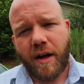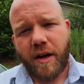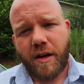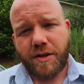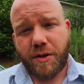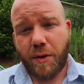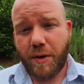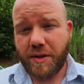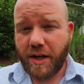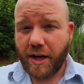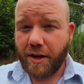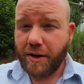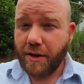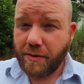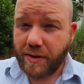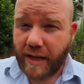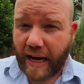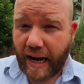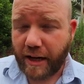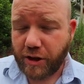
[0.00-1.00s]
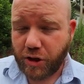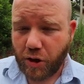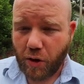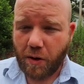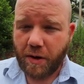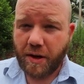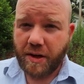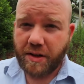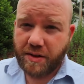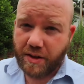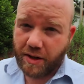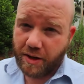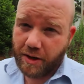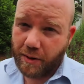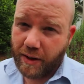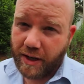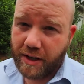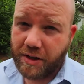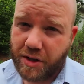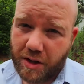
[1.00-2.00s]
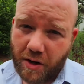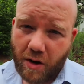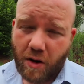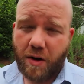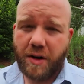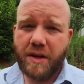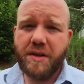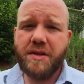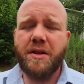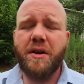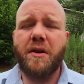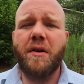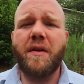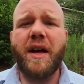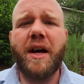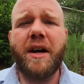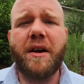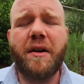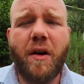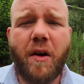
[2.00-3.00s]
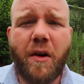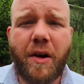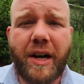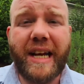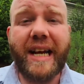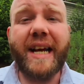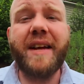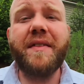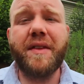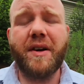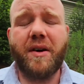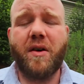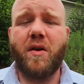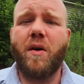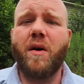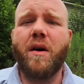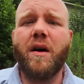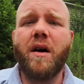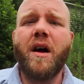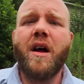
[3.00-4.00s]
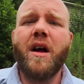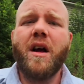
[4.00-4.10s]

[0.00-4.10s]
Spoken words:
So it's got a new dash harness and a new engine harness and all that already in the car.